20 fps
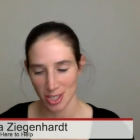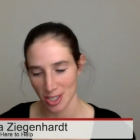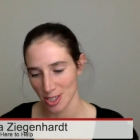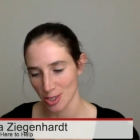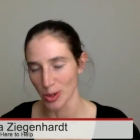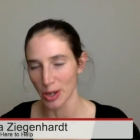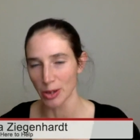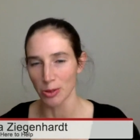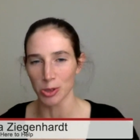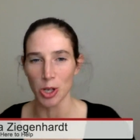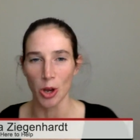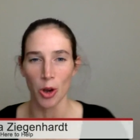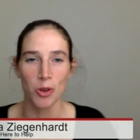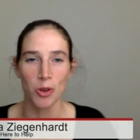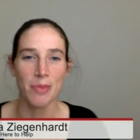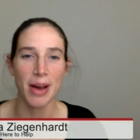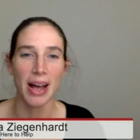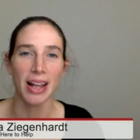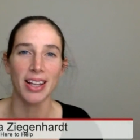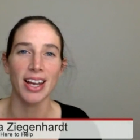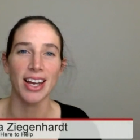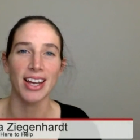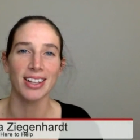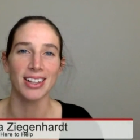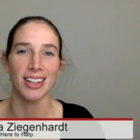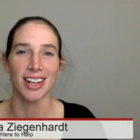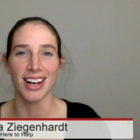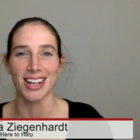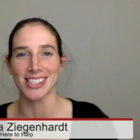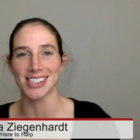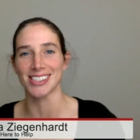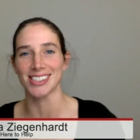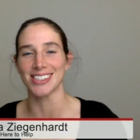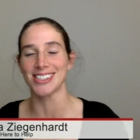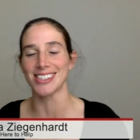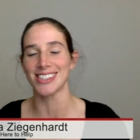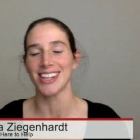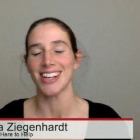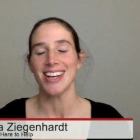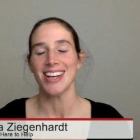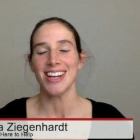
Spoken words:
twinkle toe ballet classes.